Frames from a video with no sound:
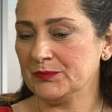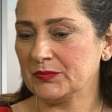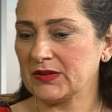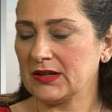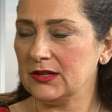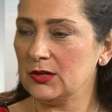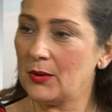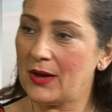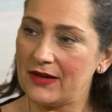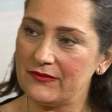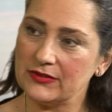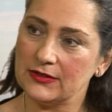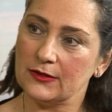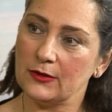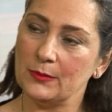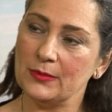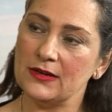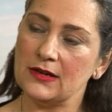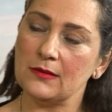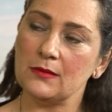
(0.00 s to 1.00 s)
you have a little
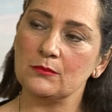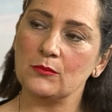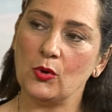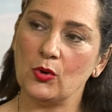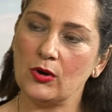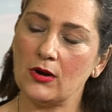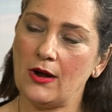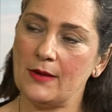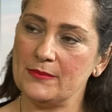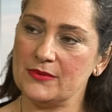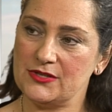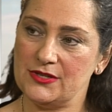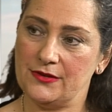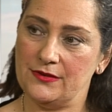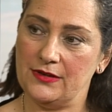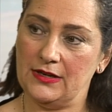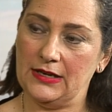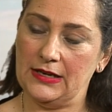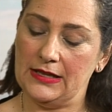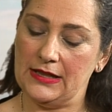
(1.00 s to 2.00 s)
bit more
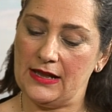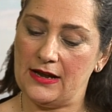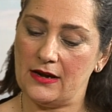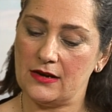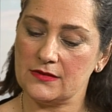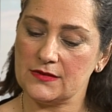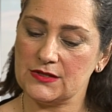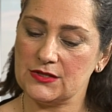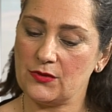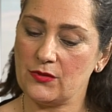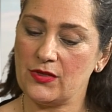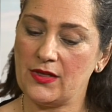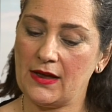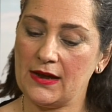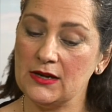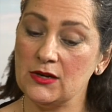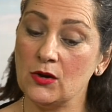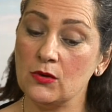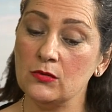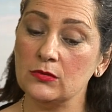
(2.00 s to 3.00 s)
opportunity there. So they
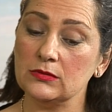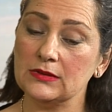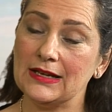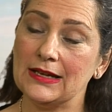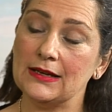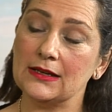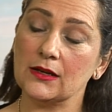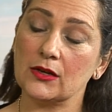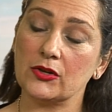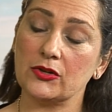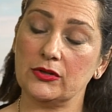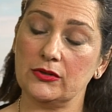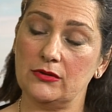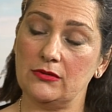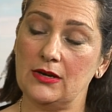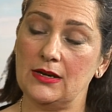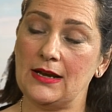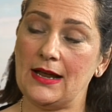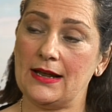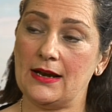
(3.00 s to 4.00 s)
don't get
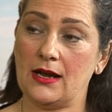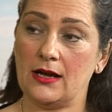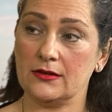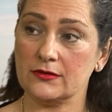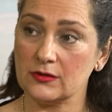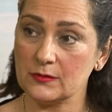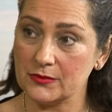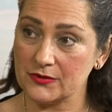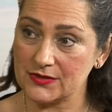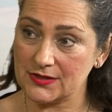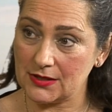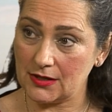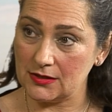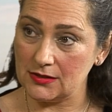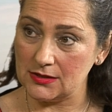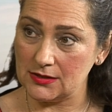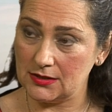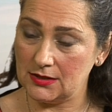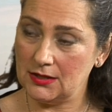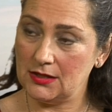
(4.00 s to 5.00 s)
included at
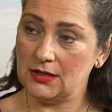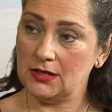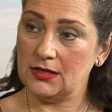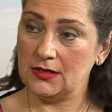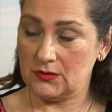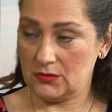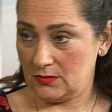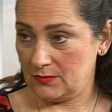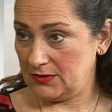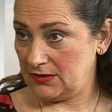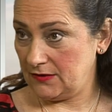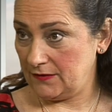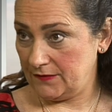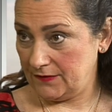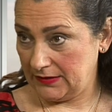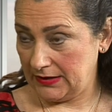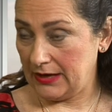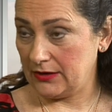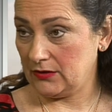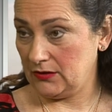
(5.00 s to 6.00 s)
100% in terms of
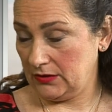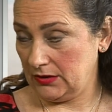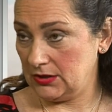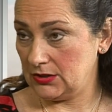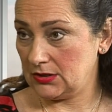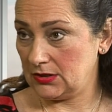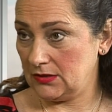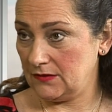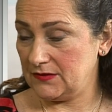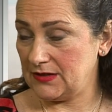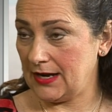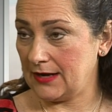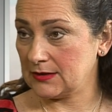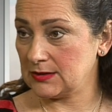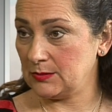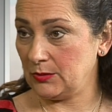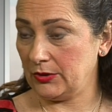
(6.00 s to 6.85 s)
calculation of taxable